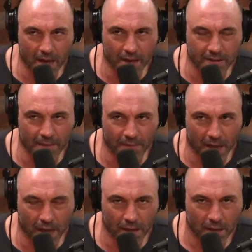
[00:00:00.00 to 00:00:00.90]
I accept
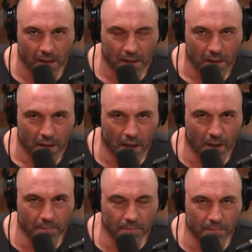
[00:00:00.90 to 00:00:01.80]
that.
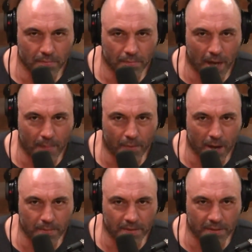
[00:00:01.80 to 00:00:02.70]
My
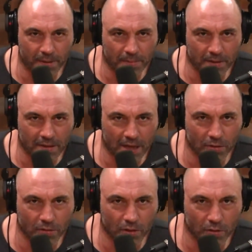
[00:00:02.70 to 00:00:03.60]
problem is the people that
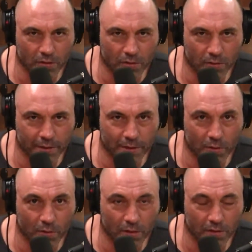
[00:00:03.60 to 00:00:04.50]
tell ghost stories
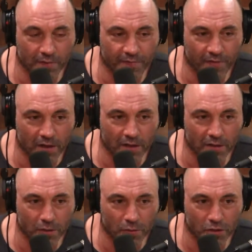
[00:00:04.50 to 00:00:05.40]
or those fucking
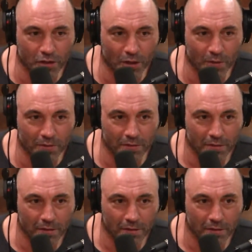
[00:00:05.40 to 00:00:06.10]
ghost shows.